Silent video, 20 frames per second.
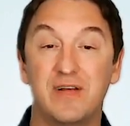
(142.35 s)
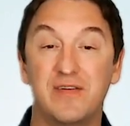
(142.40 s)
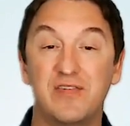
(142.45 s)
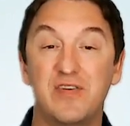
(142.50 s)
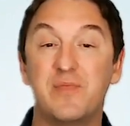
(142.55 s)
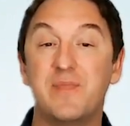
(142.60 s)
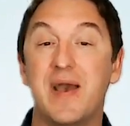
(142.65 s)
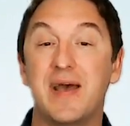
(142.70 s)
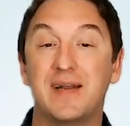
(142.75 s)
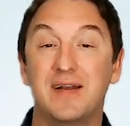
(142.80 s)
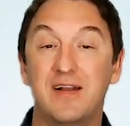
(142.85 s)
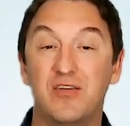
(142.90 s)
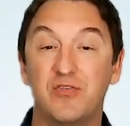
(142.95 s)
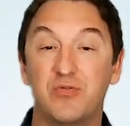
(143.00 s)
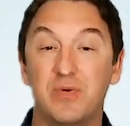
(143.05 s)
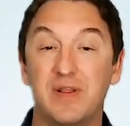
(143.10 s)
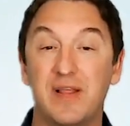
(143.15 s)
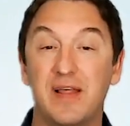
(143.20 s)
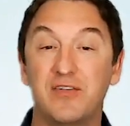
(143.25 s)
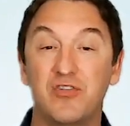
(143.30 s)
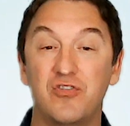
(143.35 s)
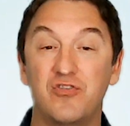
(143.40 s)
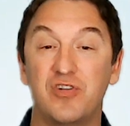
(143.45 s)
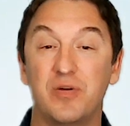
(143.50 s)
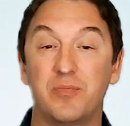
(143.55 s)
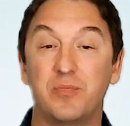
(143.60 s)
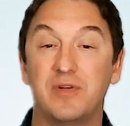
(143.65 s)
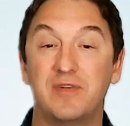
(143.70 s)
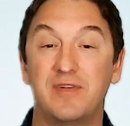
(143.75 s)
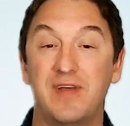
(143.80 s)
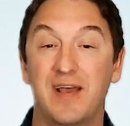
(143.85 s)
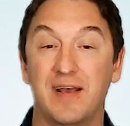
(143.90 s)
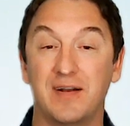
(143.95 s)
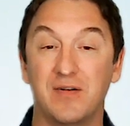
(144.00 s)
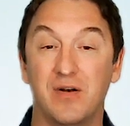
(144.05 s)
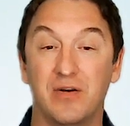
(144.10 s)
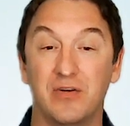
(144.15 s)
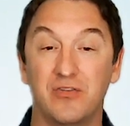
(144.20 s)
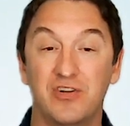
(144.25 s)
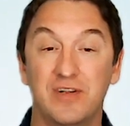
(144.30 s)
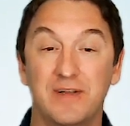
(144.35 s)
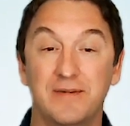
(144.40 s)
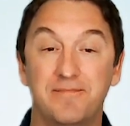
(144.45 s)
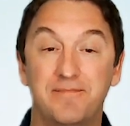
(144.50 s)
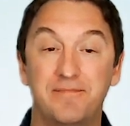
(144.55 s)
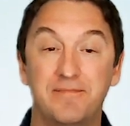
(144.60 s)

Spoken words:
of humanity's relationship with technology.